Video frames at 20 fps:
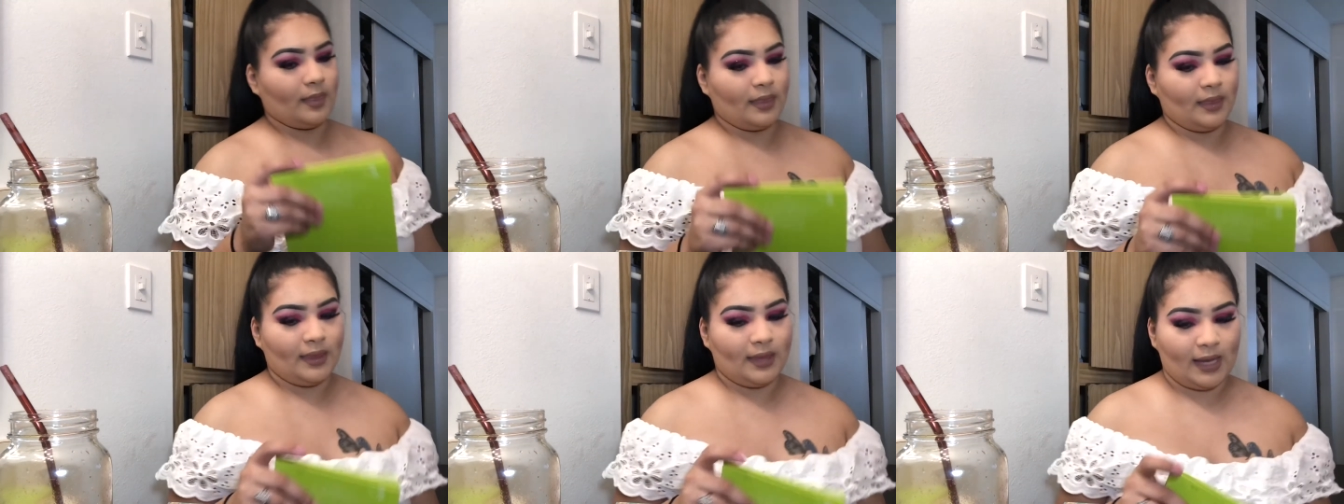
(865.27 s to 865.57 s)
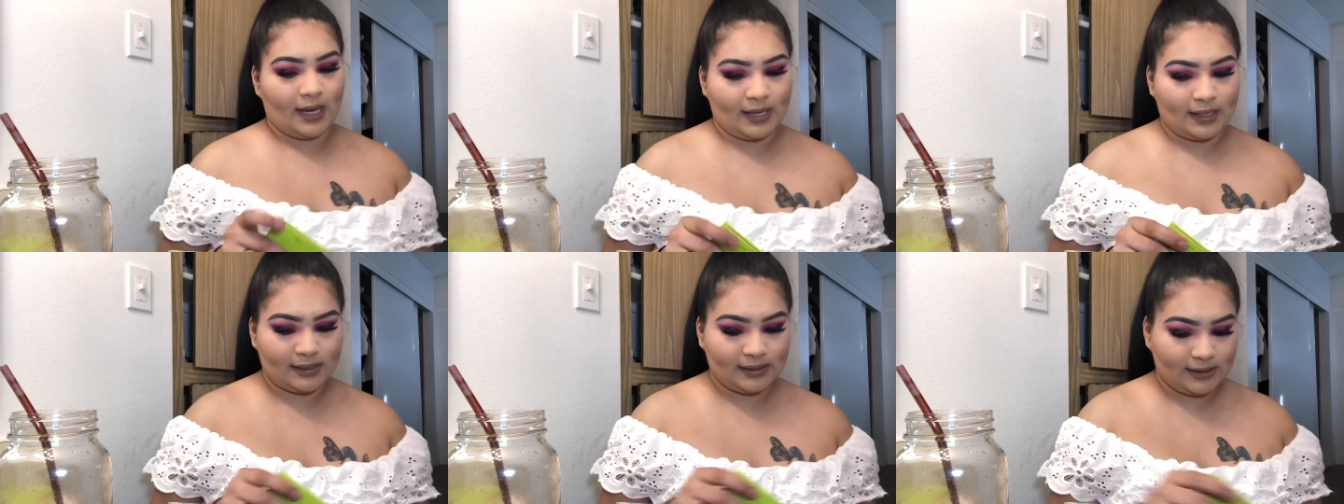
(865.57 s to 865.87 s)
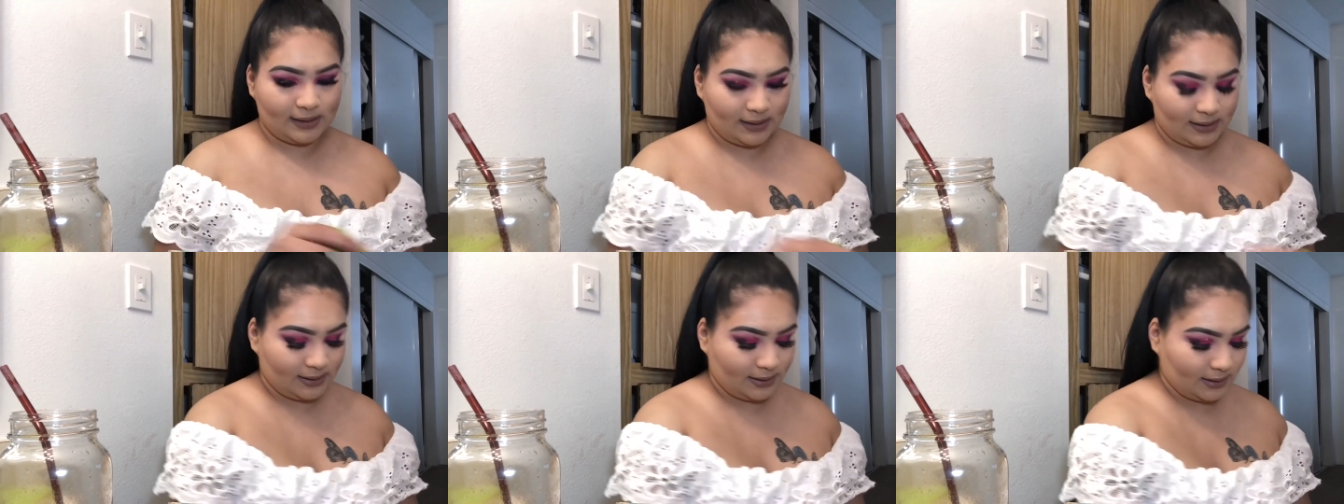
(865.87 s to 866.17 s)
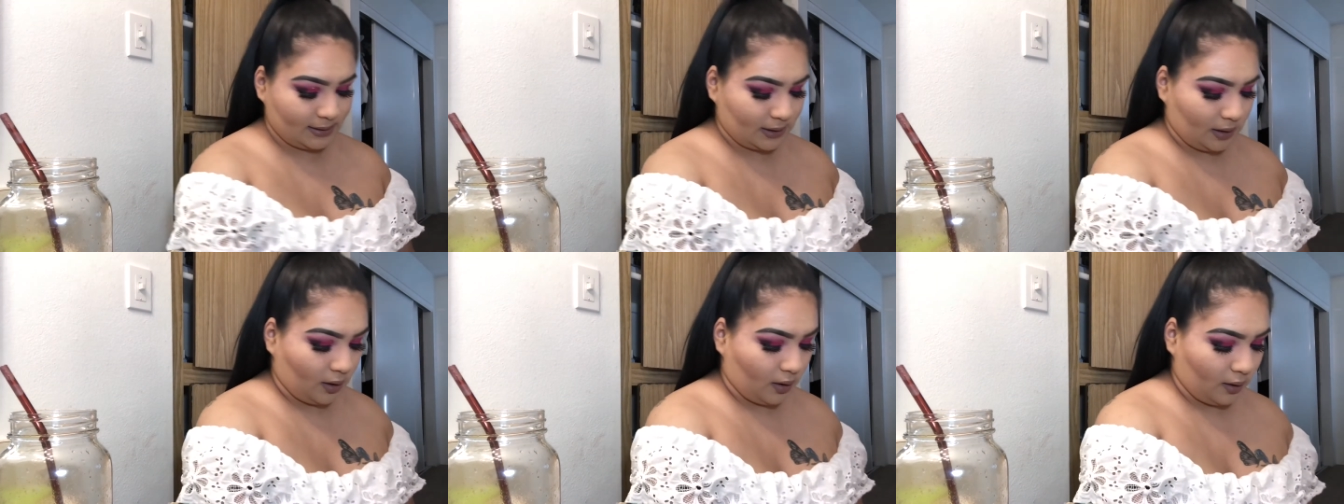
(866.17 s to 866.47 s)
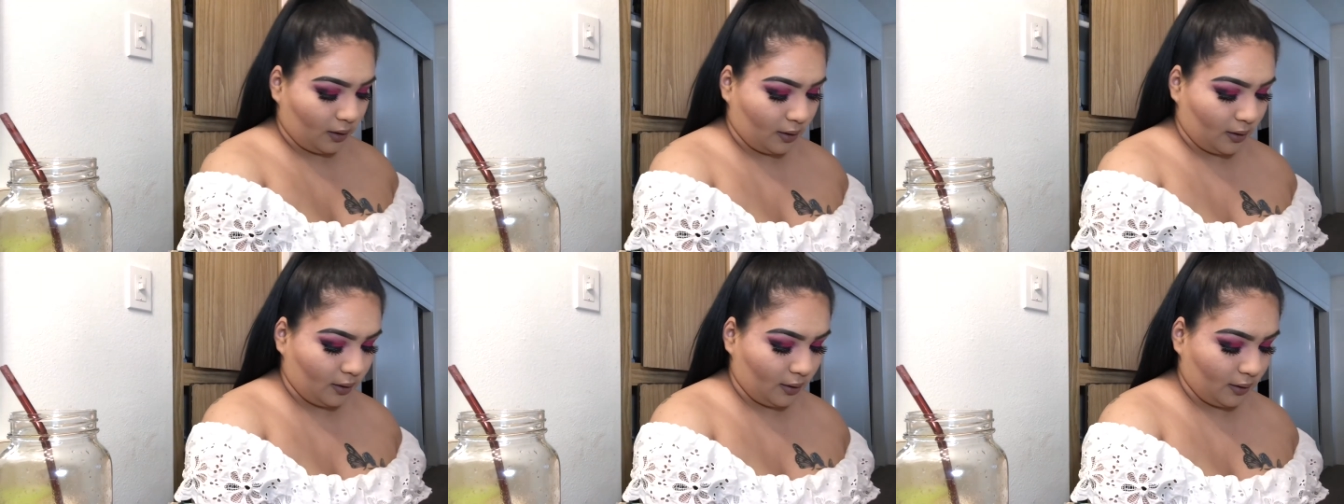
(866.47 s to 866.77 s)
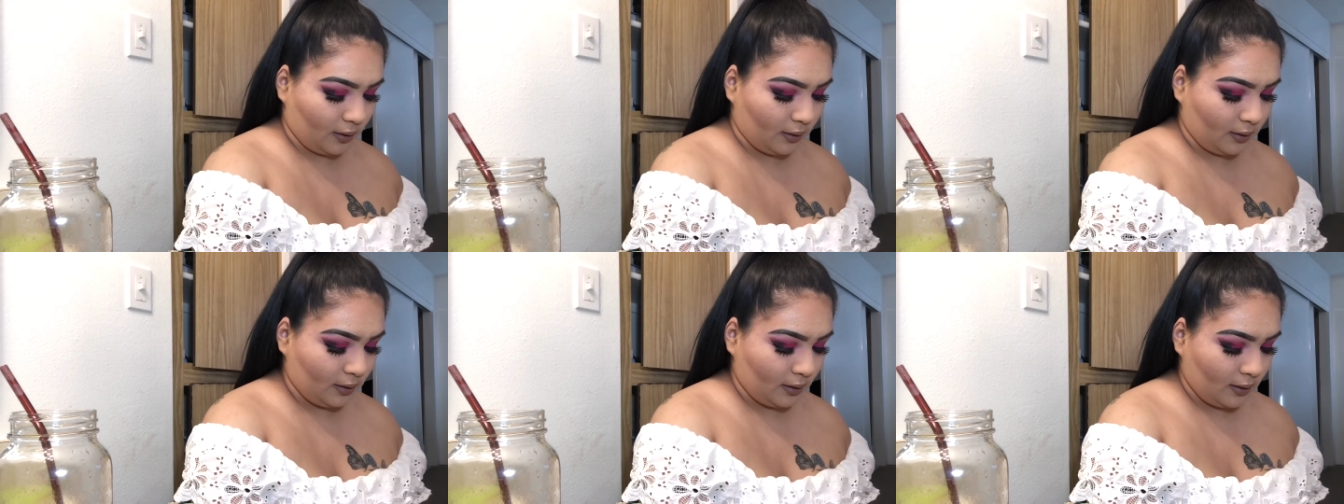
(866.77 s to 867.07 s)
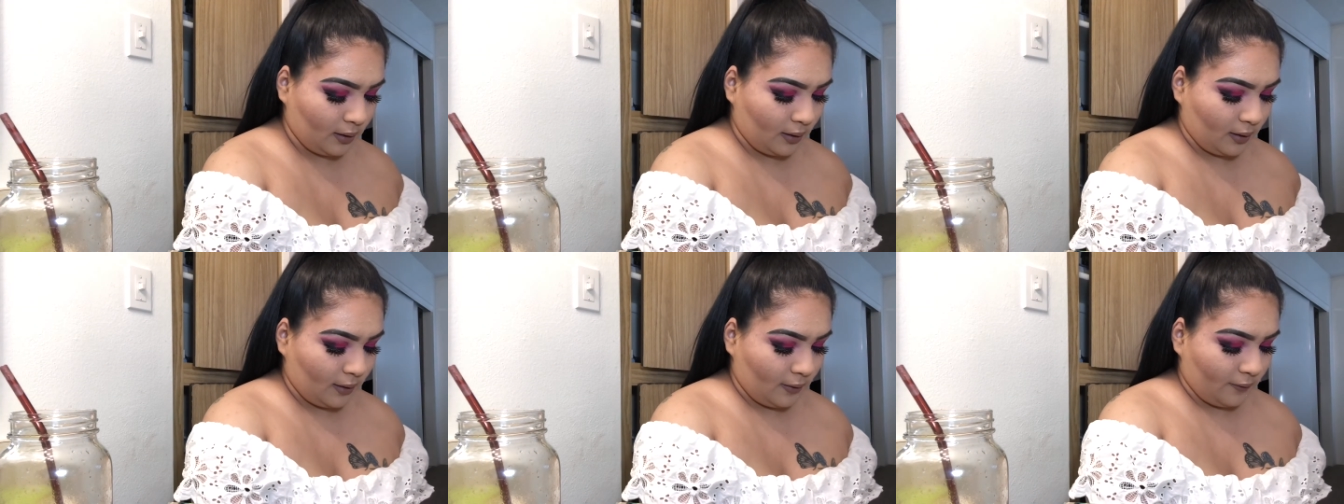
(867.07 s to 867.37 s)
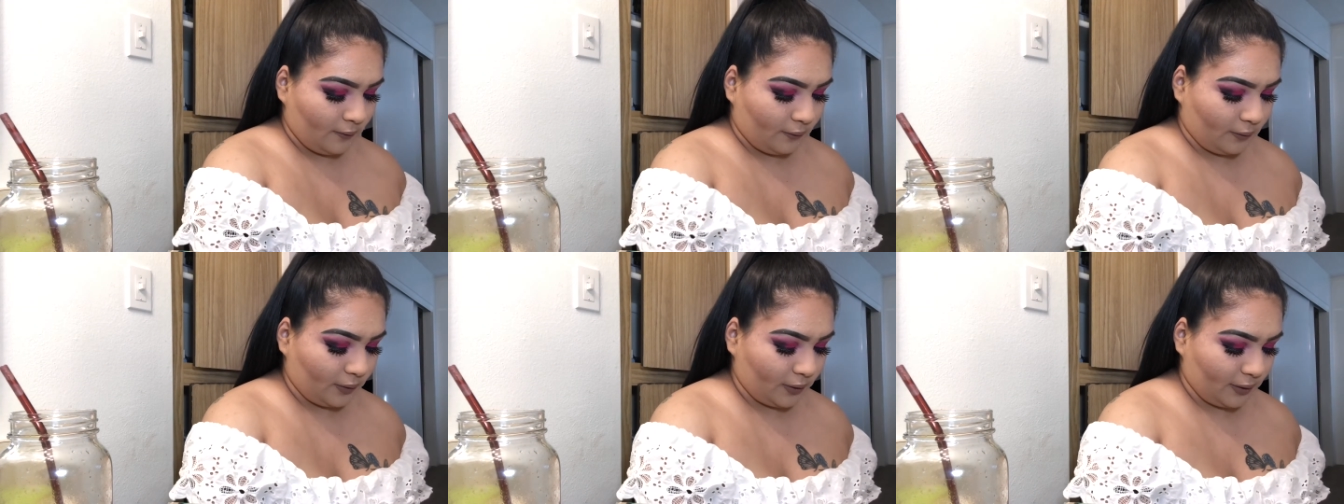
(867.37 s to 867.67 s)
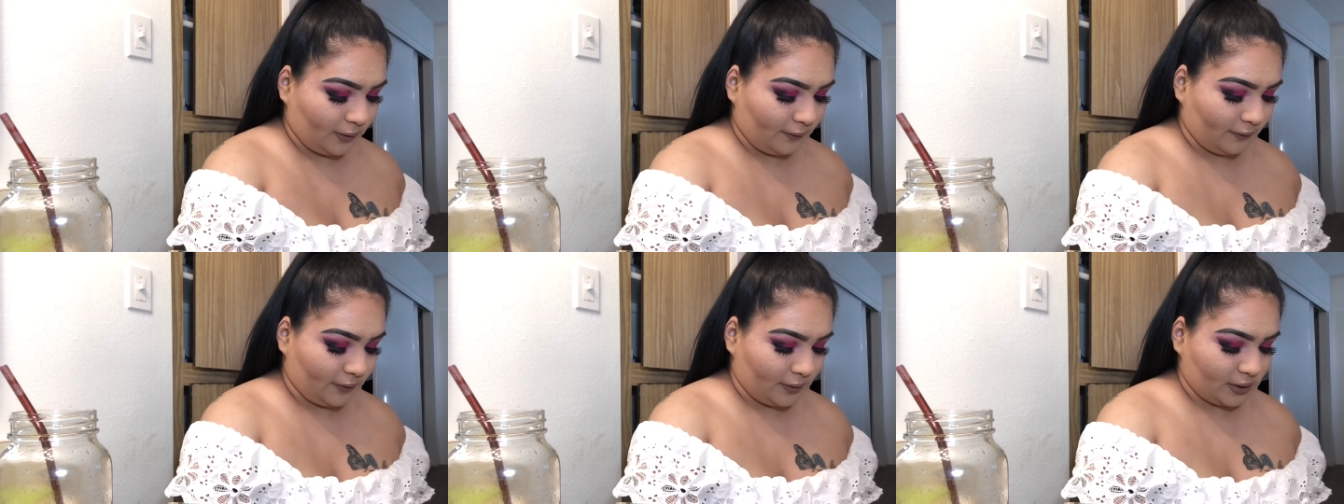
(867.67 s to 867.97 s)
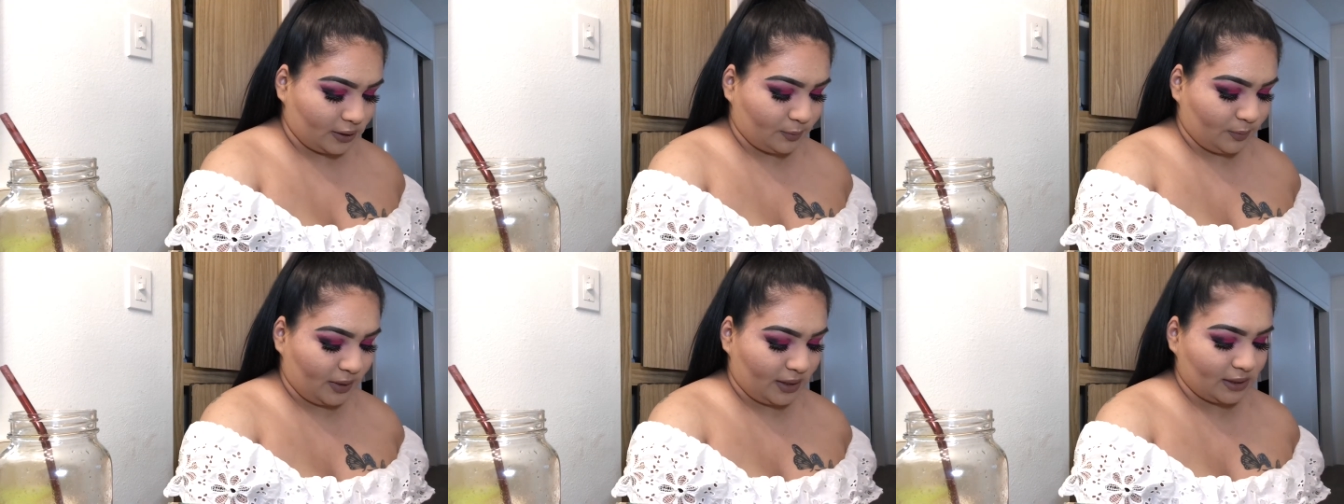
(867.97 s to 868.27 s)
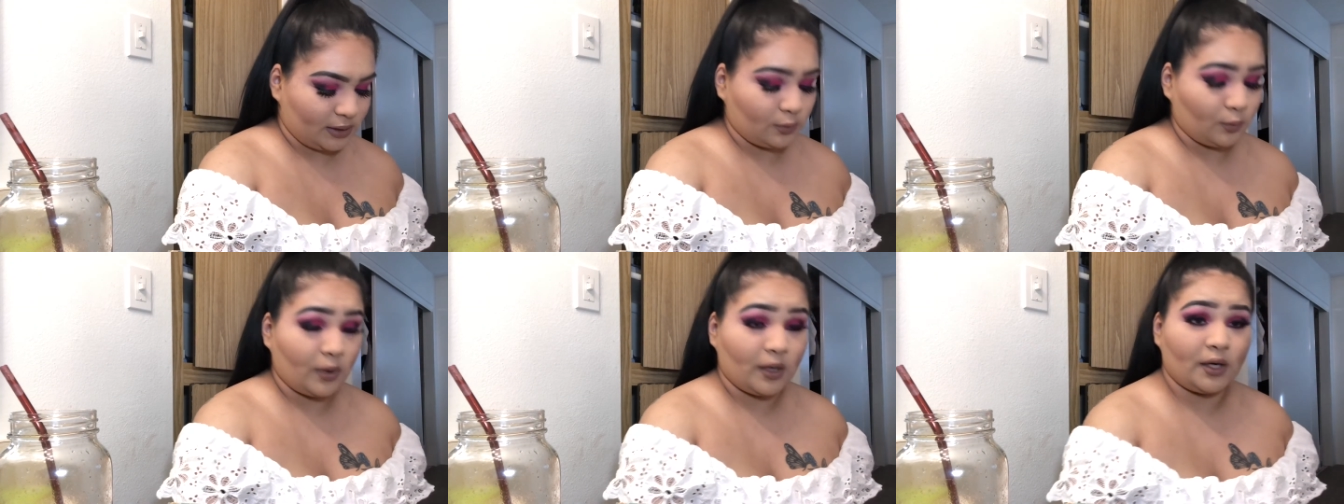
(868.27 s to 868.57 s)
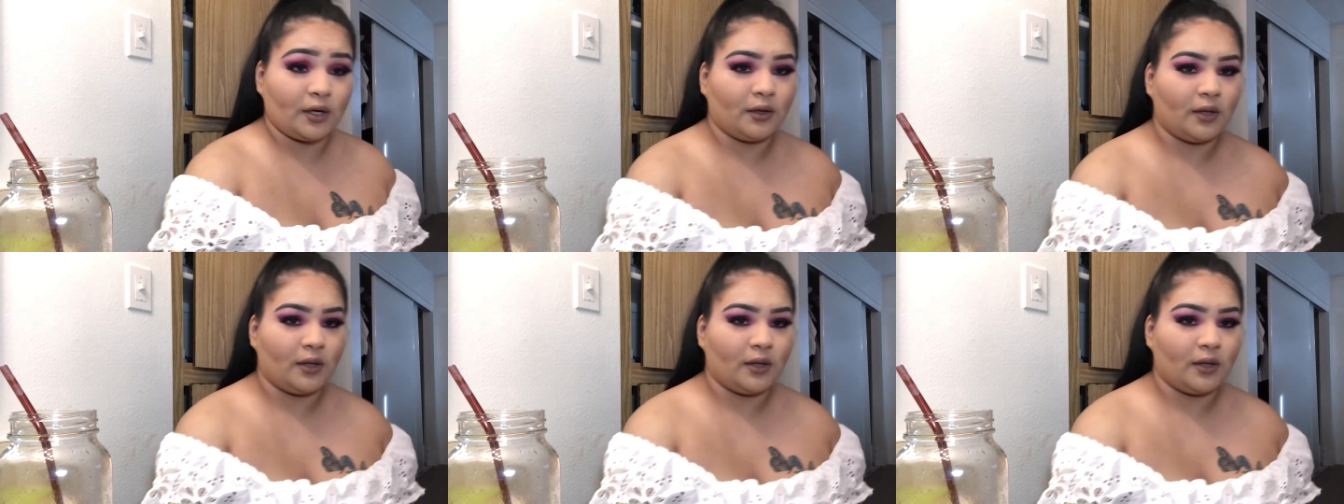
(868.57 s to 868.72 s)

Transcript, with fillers: yes, this is all for the first place winner.